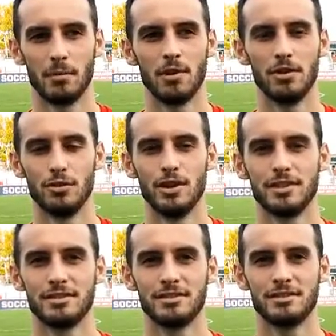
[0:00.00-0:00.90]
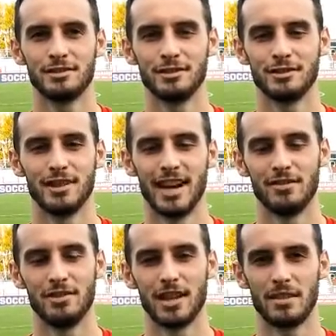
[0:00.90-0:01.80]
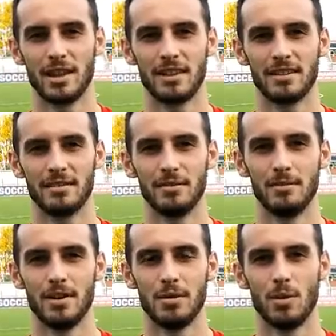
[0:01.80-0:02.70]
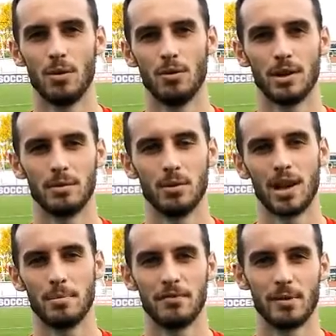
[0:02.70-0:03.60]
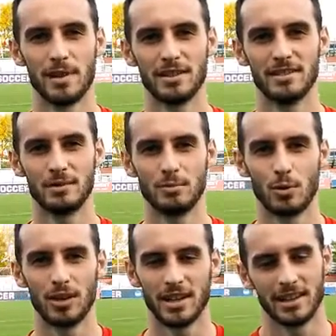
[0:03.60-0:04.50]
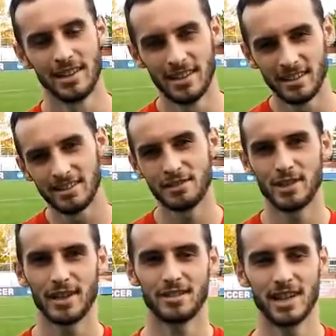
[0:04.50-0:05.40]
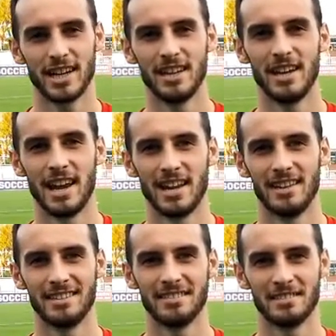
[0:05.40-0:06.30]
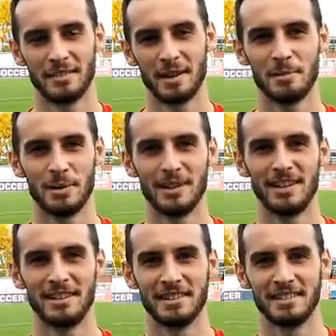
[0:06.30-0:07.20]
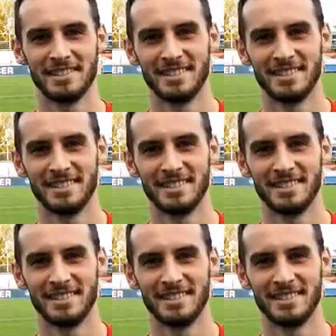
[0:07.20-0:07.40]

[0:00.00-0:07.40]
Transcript: I'm going to do this. So I didn't really think what would happen if I missed. It was more like stick it in the net and then think about it later.